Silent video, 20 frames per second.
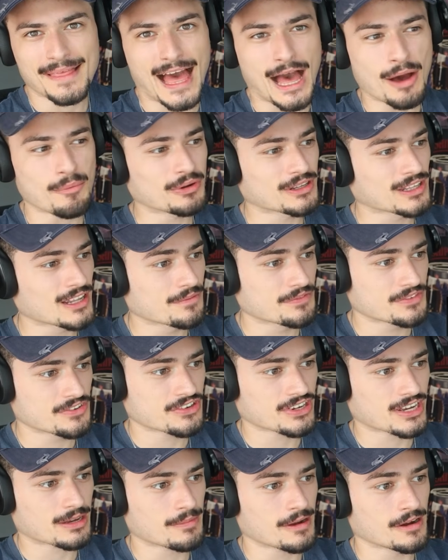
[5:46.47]
I would love to
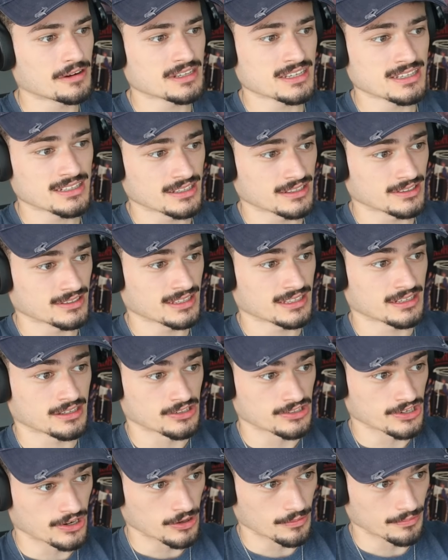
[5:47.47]
check them out in
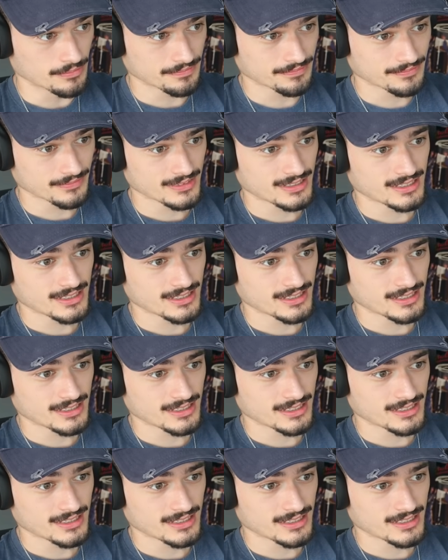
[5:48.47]
a dome.